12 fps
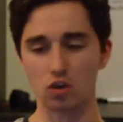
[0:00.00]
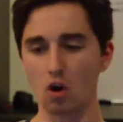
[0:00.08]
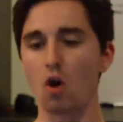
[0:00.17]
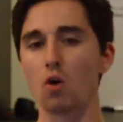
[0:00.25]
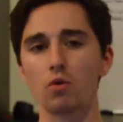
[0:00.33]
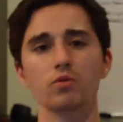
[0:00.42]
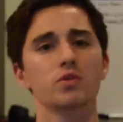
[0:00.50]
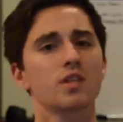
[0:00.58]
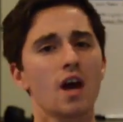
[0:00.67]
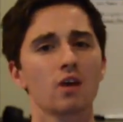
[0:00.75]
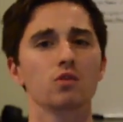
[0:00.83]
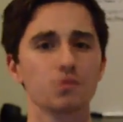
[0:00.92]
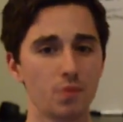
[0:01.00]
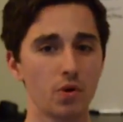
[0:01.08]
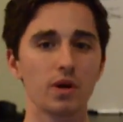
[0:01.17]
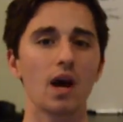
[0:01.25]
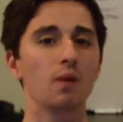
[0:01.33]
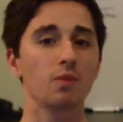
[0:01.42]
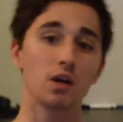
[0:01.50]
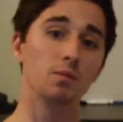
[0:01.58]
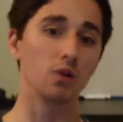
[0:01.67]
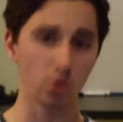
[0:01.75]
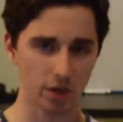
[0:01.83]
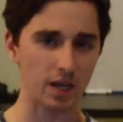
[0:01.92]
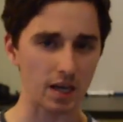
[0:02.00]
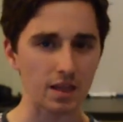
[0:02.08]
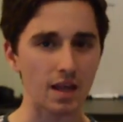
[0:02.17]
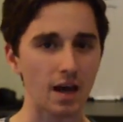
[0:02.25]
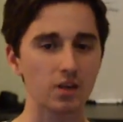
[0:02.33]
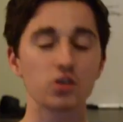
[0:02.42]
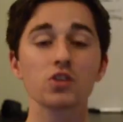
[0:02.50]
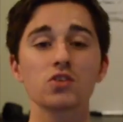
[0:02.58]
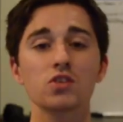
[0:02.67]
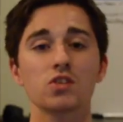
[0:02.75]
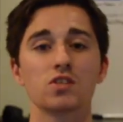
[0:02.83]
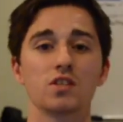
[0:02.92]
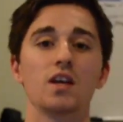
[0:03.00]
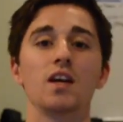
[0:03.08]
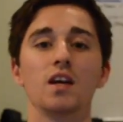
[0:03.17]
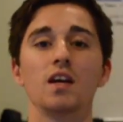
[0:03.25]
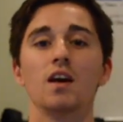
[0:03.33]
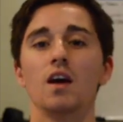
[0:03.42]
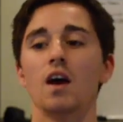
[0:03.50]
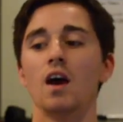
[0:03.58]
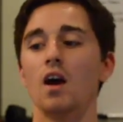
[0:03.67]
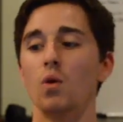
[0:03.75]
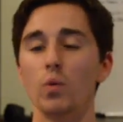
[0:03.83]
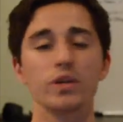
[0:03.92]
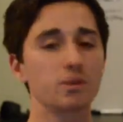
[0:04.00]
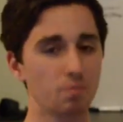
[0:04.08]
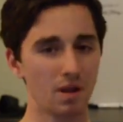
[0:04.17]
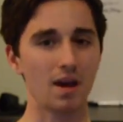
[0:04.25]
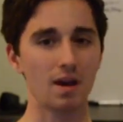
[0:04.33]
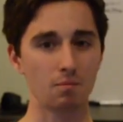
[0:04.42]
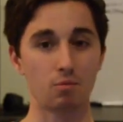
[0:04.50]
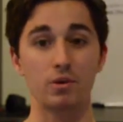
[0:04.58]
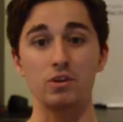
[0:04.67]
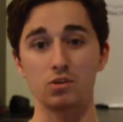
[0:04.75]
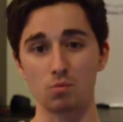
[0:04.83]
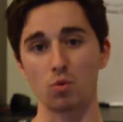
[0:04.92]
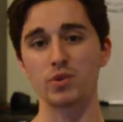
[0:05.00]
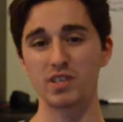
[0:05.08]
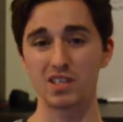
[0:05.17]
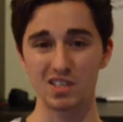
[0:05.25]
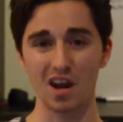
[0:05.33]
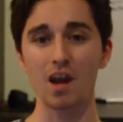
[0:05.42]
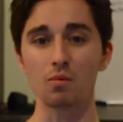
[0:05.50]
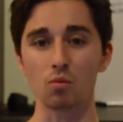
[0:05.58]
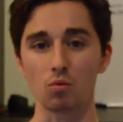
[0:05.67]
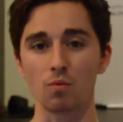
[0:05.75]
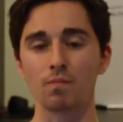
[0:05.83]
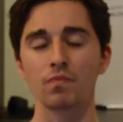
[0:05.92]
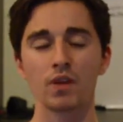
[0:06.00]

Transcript: Goals, tackles per game, I'm going to be looking at that just to see which player brings more to the table.